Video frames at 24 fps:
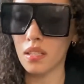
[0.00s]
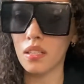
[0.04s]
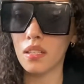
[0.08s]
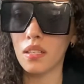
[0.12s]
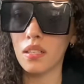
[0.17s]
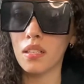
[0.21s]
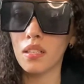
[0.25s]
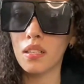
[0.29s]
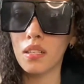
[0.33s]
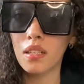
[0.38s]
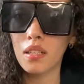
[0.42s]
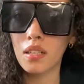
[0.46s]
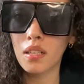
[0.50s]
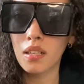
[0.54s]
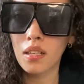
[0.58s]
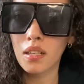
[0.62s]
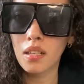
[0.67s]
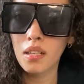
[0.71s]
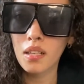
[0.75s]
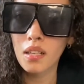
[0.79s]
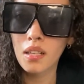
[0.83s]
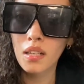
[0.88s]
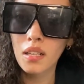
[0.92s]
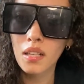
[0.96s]

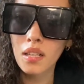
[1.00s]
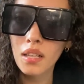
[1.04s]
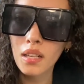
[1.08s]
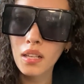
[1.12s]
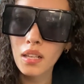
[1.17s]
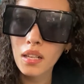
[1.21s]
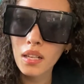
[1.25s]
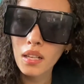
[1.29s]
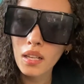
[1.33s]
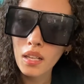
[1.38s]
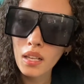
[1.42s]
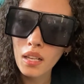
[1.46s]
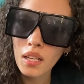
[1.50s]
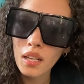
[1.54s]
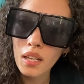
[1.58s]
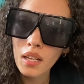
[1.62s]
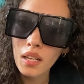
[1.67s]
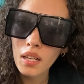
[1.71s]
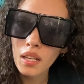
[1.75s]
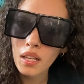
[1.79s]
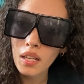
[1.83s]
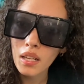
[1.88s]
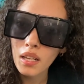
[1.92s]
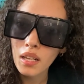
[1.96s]

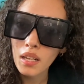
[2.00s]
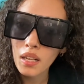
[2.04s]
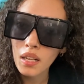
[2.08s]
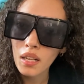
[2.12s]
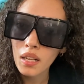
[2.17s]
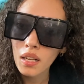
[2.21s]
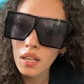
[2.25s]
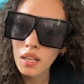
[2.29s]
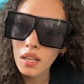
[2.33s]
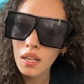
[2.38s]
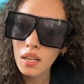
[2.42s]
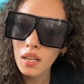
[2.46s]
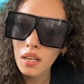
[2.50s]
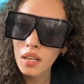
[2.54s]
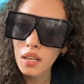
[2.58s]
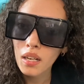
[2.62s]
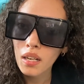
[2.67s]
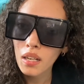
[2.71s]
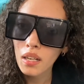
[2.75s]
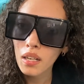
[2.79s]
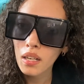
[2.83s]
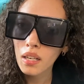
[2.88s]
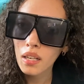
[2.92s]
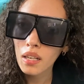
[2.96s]

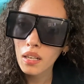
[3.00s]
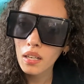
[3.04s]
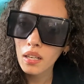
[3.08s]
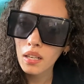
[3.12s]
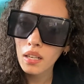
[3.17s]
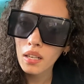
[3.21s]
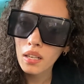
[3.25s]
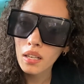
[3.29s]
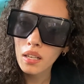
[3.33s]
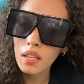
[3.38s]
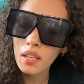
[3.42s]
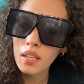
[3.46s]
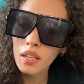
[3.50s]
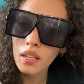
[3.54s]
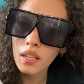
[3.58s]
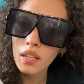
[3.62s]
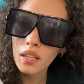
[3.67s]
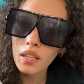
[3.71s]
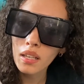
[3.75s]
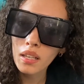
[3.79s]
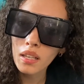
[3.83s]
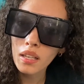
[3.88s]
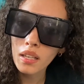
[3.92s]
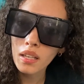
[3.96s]

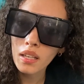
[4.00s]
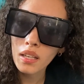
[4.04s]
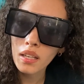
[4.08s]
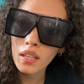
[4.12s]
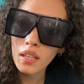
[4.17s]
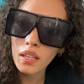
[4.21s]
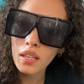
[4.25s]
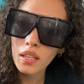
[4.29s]
(no one is talking)